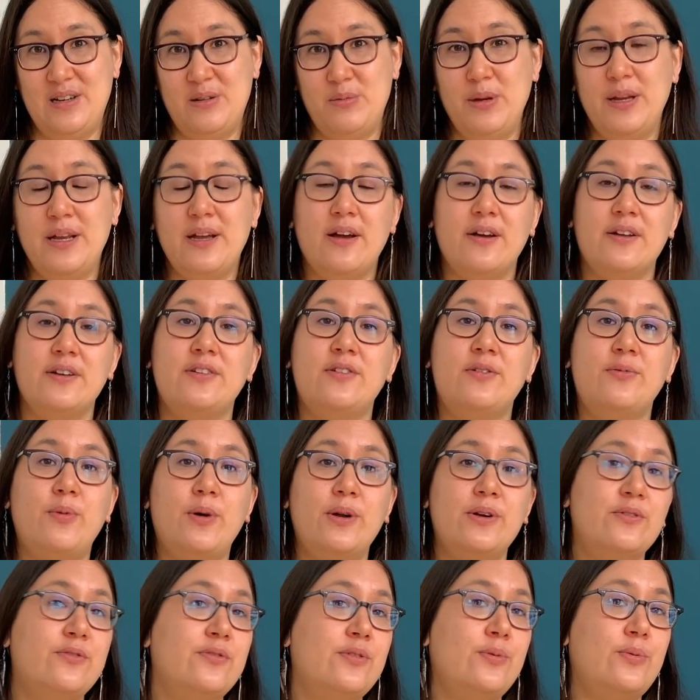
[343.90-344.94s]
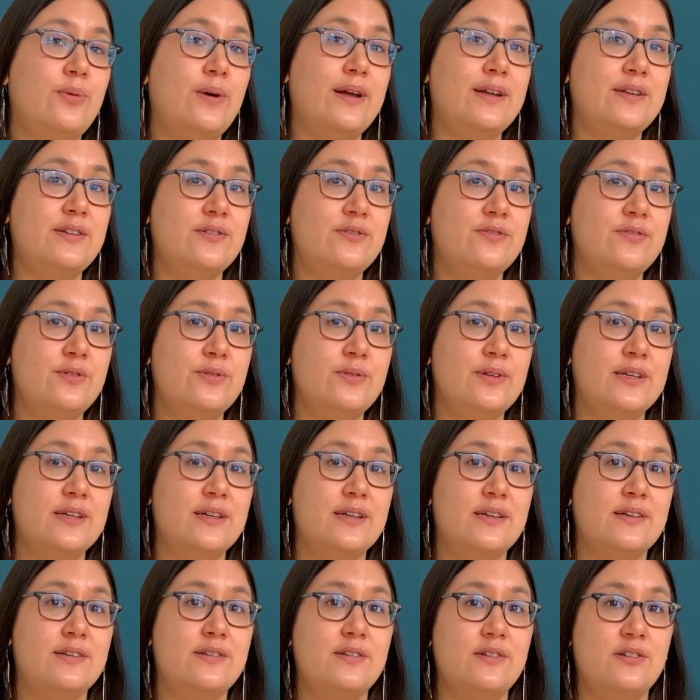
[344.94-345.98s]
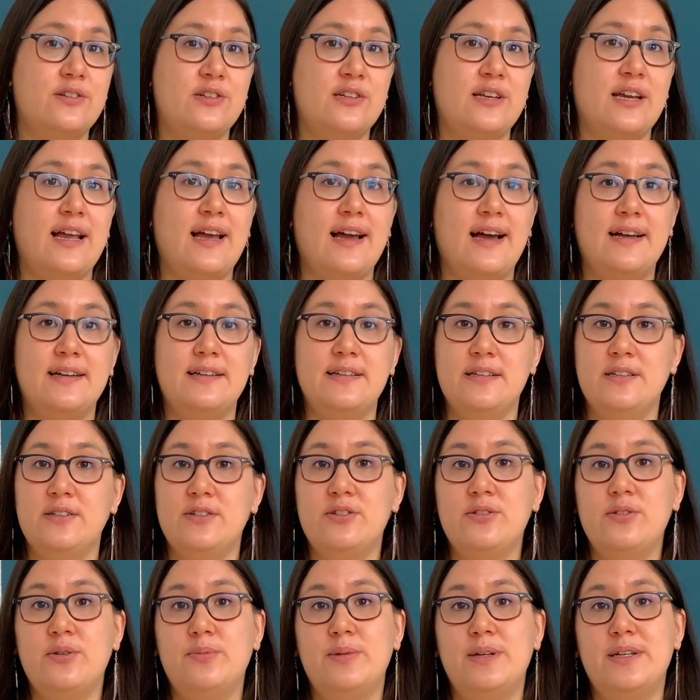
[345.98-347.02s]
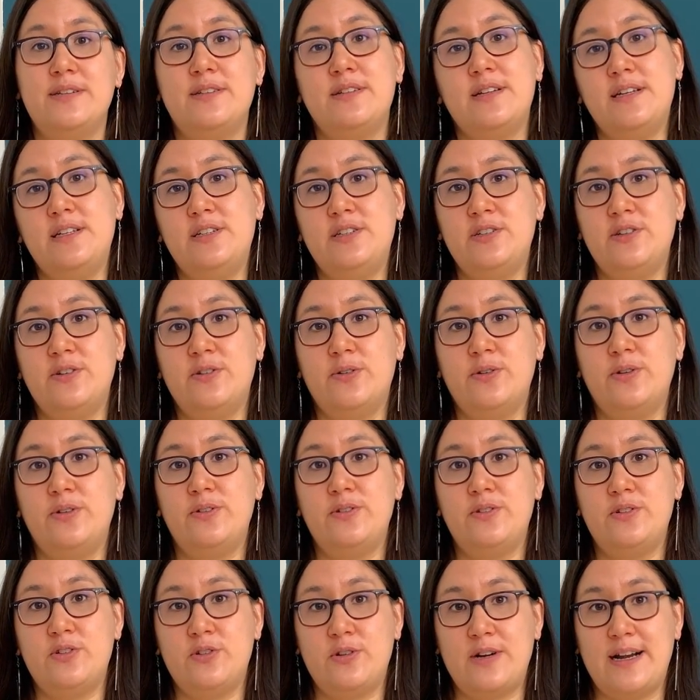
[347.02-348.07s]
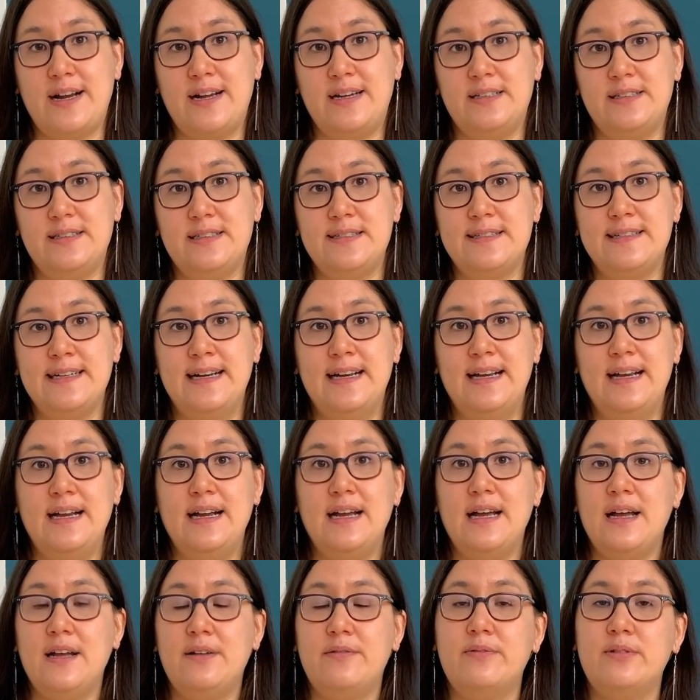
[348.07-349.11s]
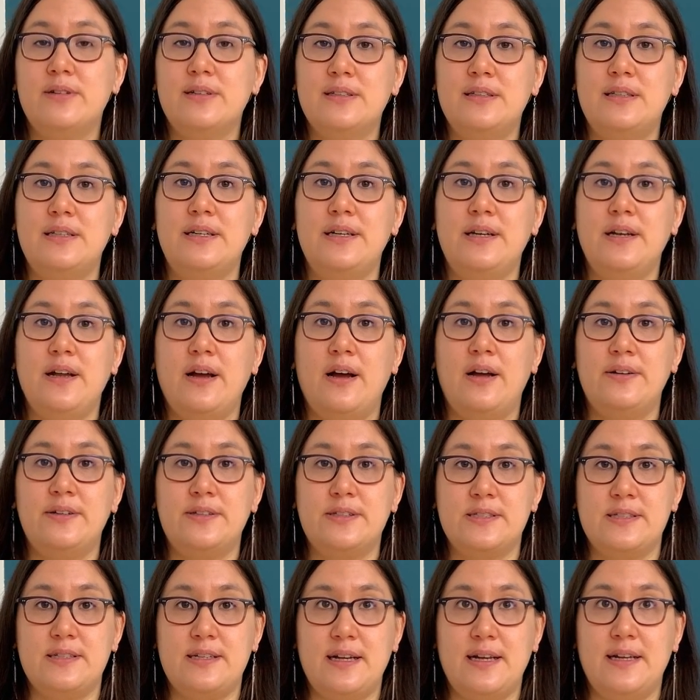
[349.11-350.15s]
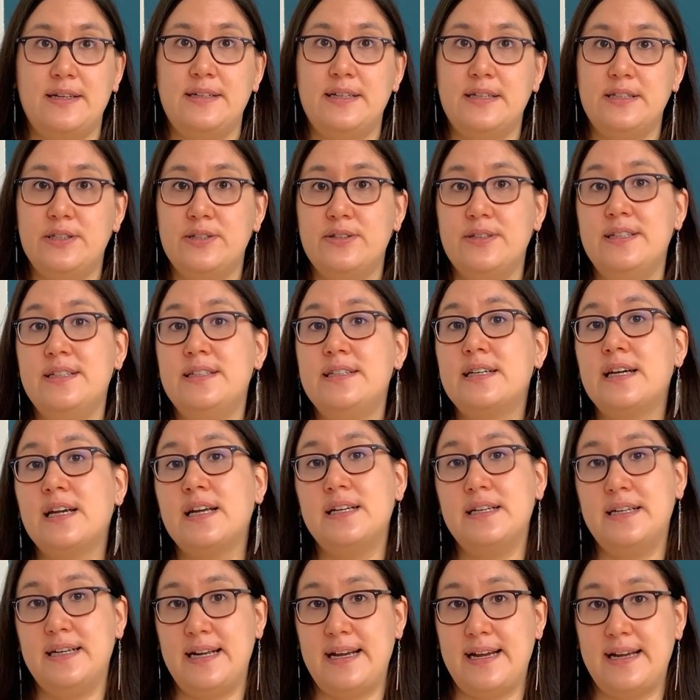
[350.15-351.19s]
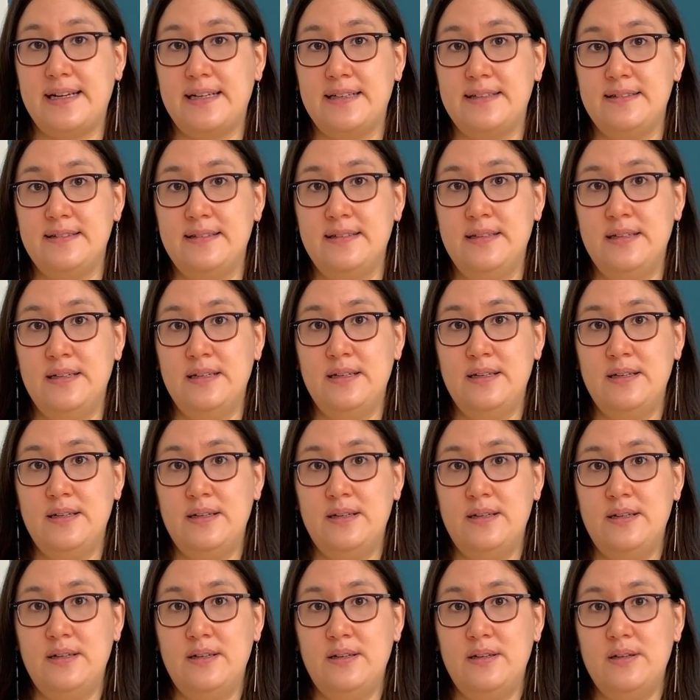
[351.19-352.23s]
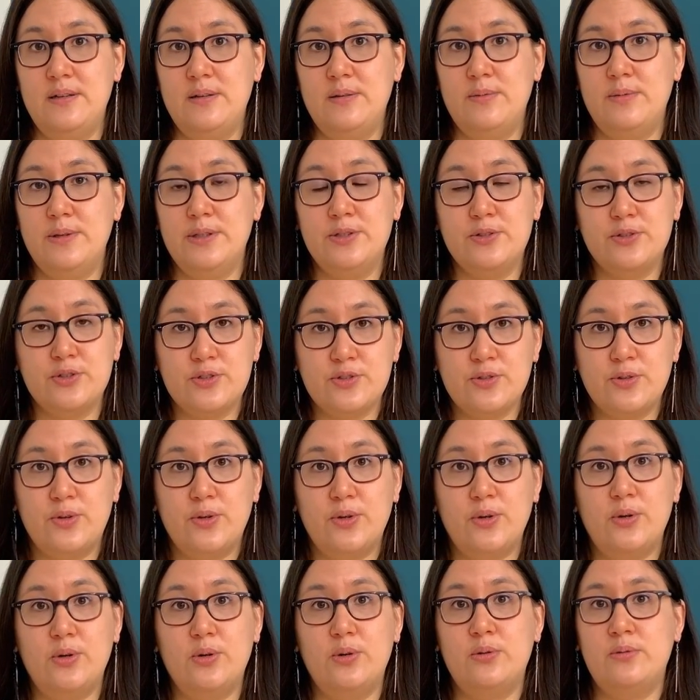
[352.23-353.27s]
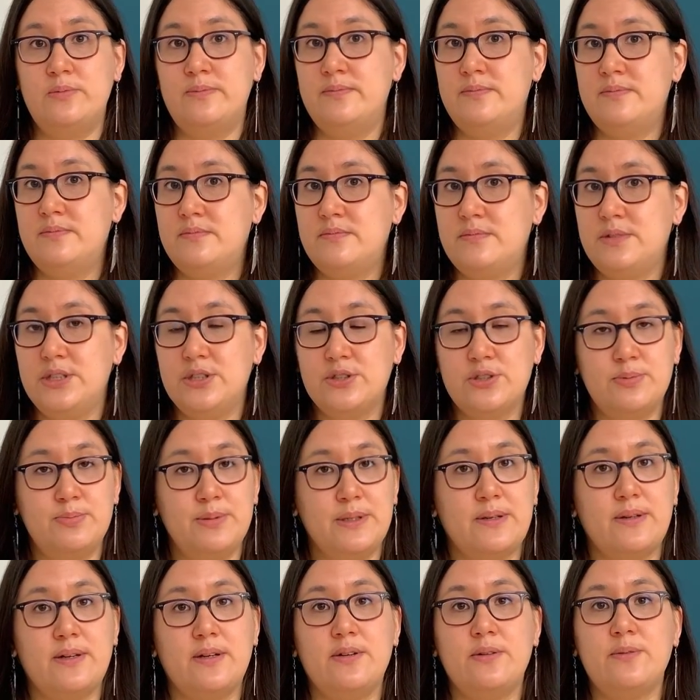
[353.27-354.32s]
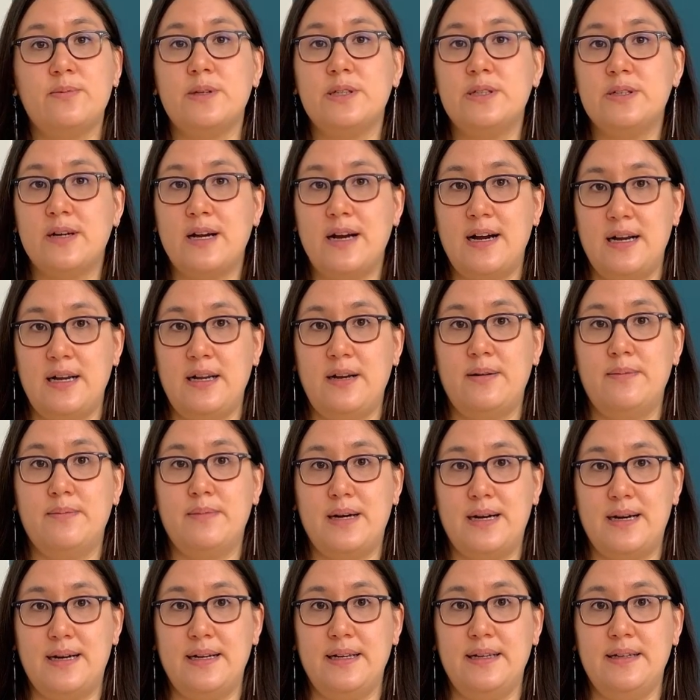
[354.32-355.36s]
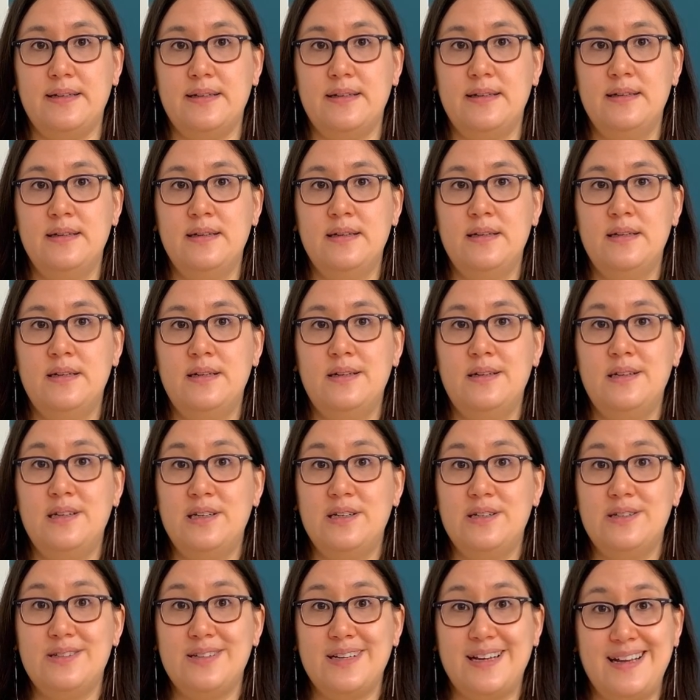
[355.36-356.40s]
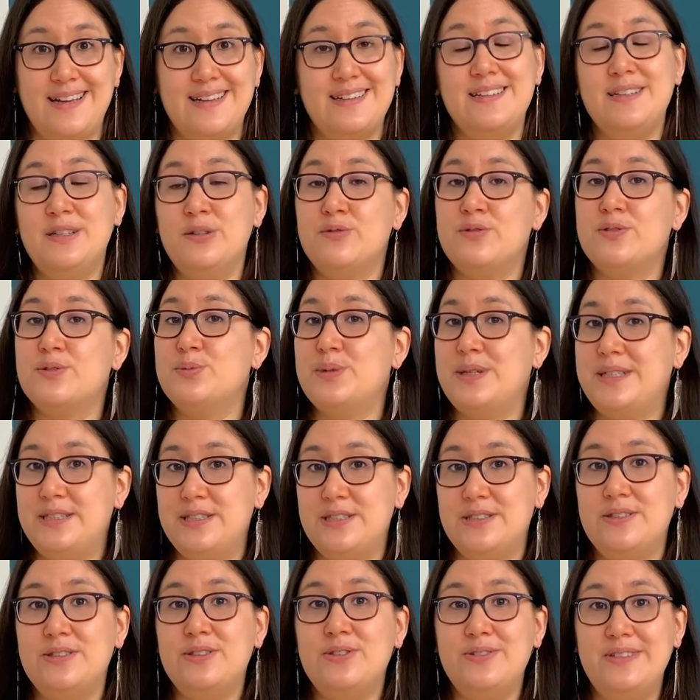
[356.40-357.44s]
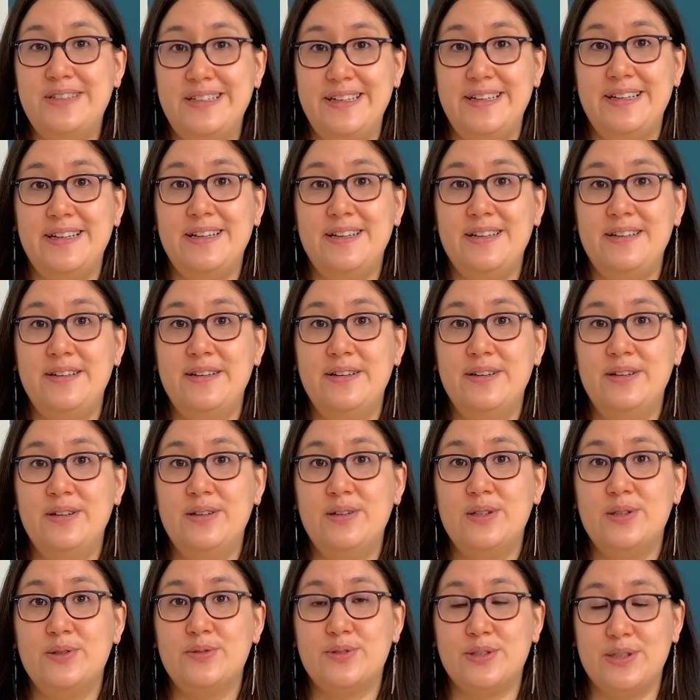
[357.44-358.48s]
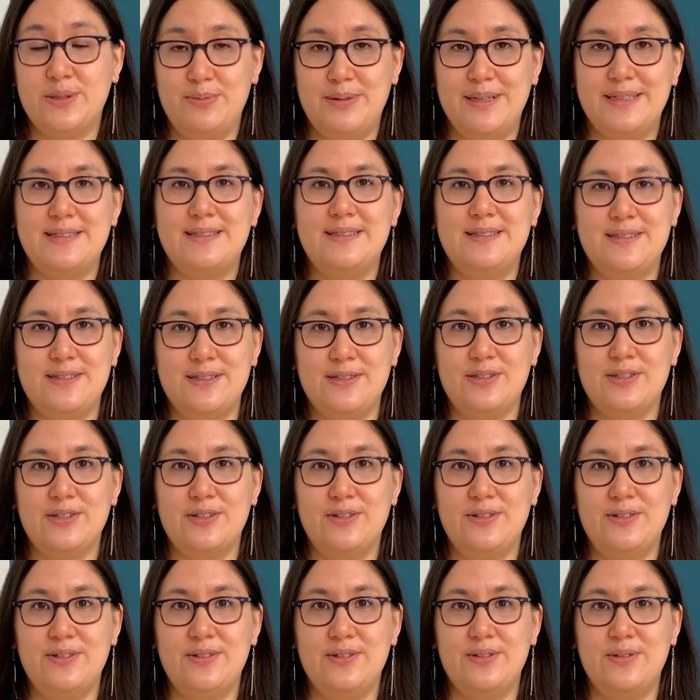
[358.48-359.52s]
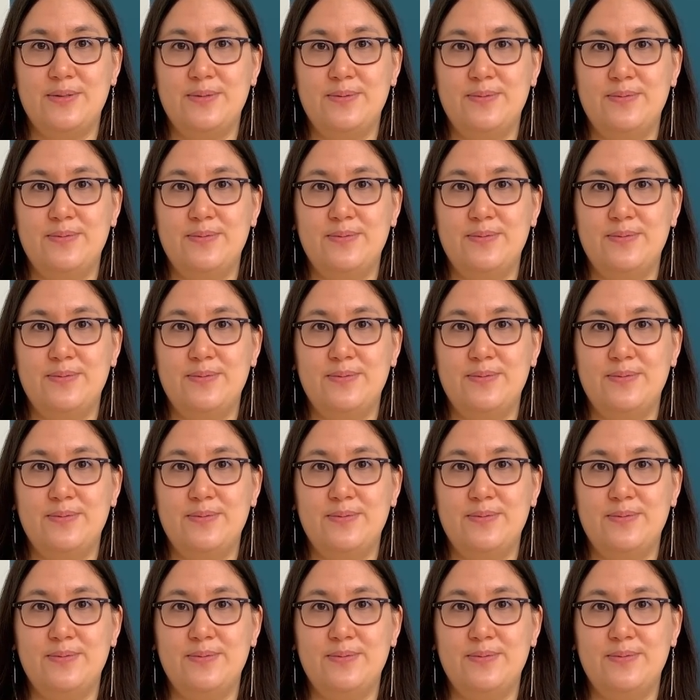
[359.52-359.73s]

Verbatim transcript: Because one of the ways of doing this is to get into a meditation trance and really understand that you need to connect with your soul, with your spirit, with your higher mind to get the information you need for the best decisions.